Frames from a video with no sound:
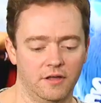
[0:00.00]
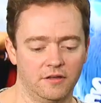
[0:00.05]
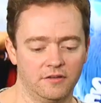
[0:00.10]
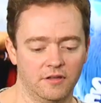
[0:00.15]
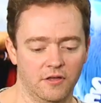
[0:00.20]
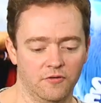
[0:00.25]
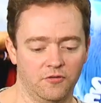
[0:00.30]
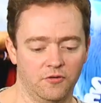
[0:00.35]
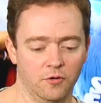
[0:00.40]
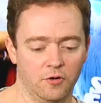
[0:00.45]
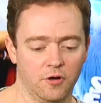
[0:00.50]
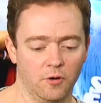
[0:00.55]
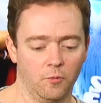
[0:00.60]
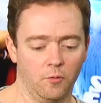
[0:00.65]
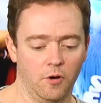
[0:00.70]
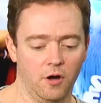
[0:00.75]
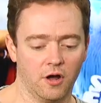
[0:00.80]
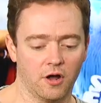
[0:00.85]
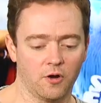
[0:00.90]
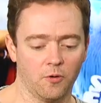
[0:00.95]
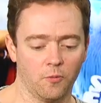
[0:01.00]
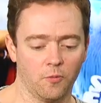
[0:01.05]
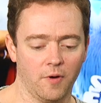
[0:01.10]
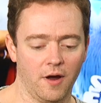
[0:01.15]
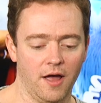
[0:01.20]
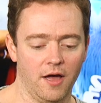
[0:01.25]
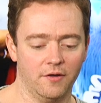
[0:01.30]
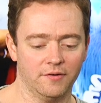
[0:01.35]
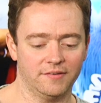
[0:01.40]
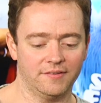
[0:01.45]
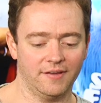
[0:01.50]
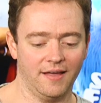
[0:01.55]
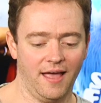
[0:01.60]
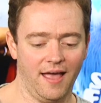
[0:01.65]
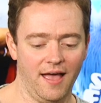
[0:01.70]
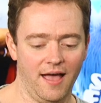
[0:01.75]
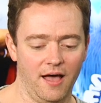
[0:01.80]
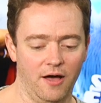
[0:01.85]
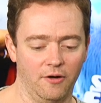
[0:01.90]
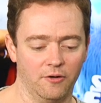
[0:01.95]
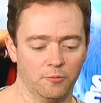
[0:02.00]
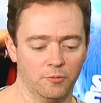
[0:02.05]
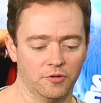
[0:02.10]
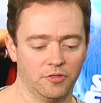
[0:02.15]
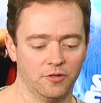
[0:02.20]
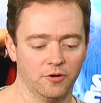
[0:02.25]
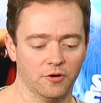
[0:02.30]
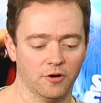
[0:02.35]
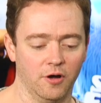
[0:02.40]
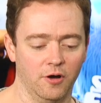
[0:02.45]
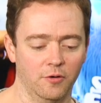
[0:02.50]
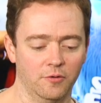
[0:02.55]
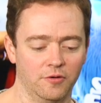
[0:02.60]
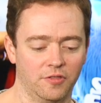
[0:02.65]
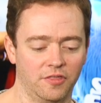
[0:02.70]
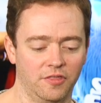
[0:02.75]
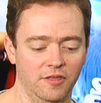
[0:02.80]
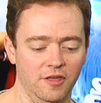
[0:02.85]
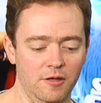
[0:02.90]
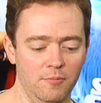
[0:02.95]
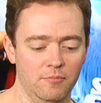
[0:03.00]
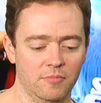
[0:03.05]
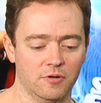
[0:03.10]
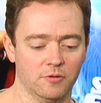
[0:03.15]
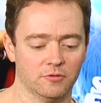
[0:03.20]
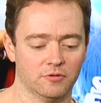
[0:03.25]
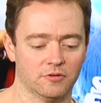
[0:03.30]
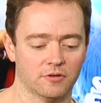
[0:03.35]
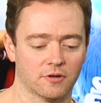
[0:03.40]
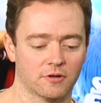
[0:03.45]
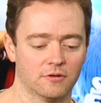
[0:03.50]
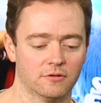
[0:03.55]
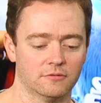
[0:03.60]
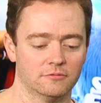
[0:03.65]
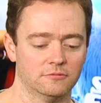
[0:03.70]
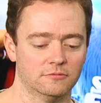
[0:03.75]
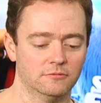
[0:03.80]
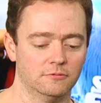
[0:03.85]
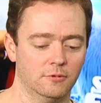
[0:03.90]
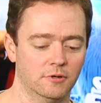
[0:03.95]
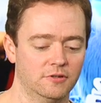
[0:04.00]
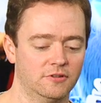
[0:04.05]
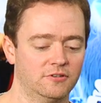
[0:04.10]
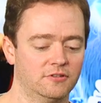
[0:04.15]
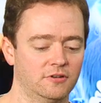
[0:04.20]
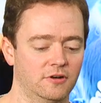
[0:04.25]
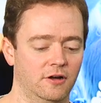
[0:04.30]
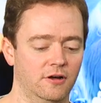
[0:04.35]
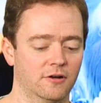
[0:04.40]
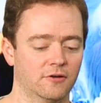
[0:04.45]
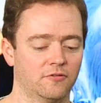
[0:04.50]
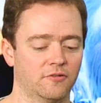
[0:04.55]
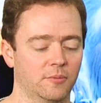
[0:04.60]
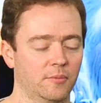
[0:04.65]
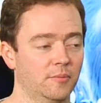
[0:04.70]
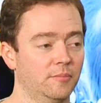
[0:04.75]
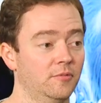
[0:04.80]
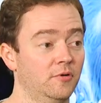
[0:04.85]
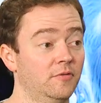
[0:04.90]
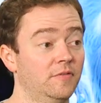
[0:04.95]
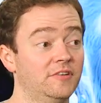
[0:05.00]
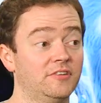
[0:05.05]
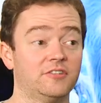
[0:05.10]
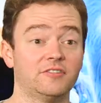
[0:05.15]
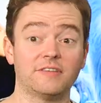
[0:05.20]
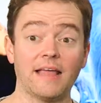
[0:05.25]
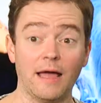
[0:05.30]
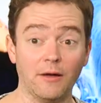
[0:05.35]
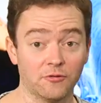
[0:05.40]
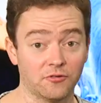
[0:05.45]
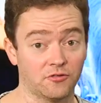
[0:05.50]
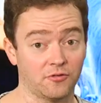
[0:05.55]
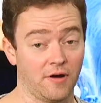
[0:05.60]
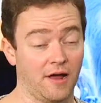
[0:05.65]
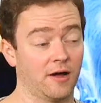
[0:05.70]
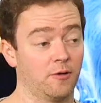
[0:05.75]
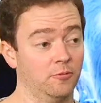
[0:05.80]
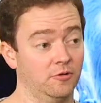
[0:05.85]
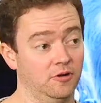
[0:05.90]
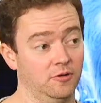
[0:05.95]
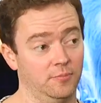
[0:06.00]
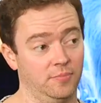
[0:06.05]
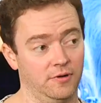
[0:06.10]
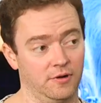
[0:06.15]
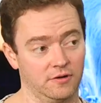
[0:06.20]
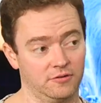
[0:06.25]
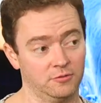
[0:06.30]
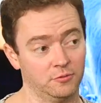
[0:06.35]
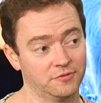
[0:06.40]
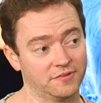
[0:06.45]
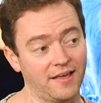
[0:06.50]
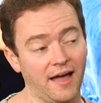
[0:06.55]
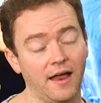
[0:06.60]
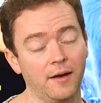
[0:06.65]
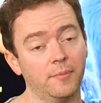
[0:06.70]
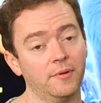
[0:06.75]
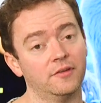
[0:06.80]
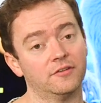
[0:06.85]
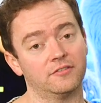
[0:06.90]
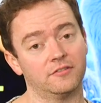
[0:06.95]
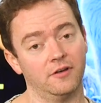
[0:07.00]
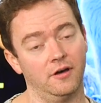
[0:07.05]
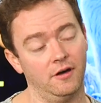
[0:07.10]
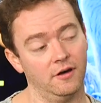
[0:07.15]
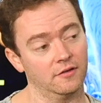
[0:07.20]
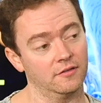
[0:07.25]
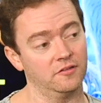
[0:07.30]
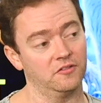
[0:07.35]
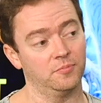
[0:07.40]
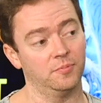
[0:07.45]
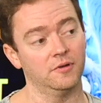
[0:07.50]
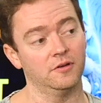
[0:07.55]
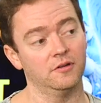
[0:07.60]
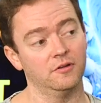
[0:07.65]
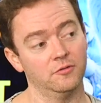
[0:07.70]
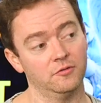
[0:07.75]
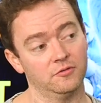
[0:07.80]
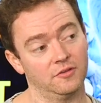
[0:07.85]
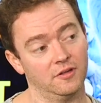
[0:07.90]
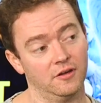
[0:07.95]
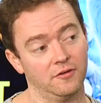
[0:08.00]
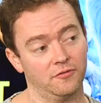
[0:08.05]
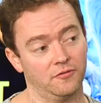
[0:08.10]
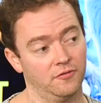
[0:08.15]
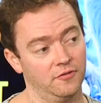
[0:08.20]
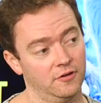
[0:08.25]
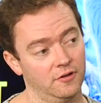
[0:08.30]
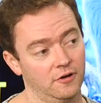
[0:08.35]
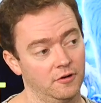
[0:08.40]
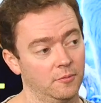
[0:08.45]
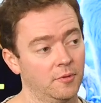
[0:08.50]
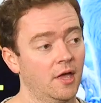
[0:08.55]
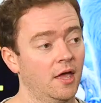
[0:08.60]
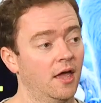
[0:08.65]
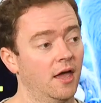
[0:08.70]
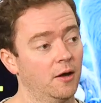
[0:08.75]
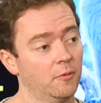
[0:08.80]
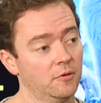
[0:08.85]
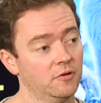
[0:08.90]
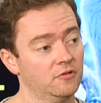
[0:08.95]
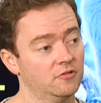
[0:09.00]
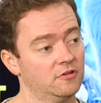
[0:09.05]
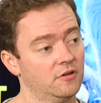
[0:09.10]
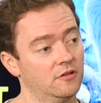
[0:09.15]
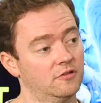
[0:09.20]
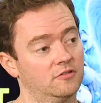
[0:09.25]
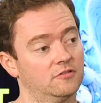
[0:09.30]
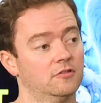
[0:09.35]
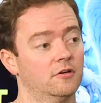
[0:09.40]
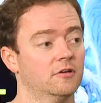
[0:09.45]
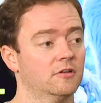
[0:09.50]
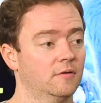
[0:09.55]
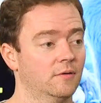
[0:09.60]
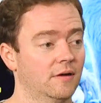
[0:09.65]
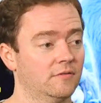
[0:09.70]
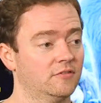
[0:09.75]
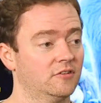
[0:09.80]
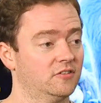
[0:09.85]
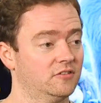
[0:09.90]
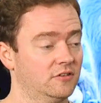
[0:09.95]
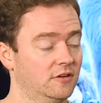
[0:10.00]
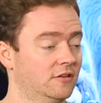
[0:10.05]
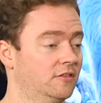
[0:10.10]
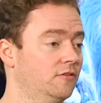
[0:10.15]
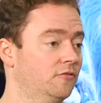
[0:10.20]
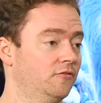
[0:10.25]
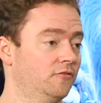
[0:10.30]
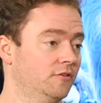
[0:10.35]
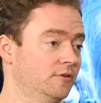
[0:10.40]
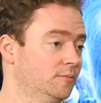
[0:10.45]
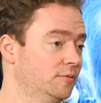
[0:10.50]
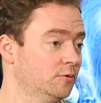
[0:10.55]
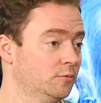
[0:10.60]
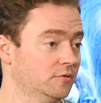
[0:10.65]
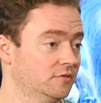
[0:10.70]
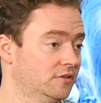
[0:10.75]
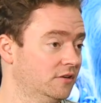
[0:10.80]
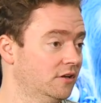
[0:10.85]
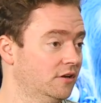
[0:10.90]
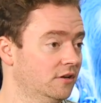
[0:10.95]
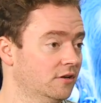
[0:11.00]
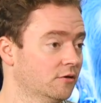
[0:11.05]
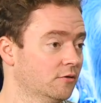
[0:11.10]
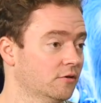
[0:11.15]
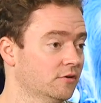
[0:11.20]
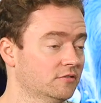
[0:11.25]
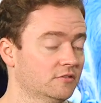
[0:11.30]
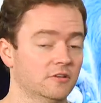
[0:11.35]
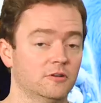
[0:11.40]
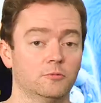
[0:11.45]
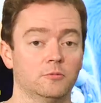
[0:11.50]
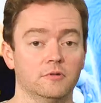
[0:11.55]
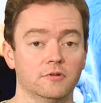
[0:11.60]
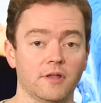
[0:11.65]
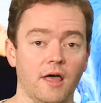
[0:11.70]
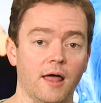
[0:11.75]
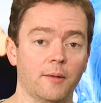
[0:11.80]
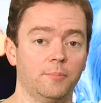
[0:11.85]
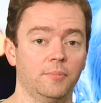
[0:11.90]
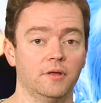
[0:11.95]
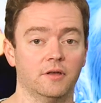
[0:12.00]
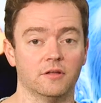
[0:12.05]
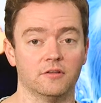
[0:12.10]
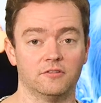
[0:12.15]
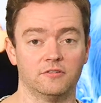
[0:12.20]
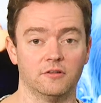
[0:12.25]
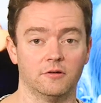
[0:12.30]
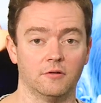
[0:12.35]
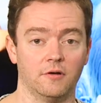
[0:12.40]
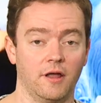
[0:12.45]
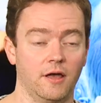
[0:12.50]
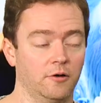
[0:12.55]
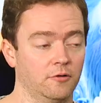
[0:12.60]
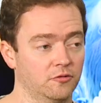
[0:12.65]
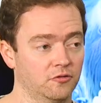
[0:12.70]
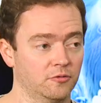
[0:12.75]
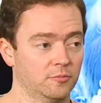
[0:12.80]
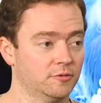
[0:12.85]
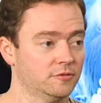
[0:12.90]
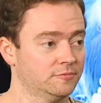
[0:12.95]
if you could walk around town with your own theme music, what song from a movie soundtrack would you pick? So it's got to be a song that's been used in a film, and when you say the song, you have to cite the film it was in, or else it will not be considered eligible.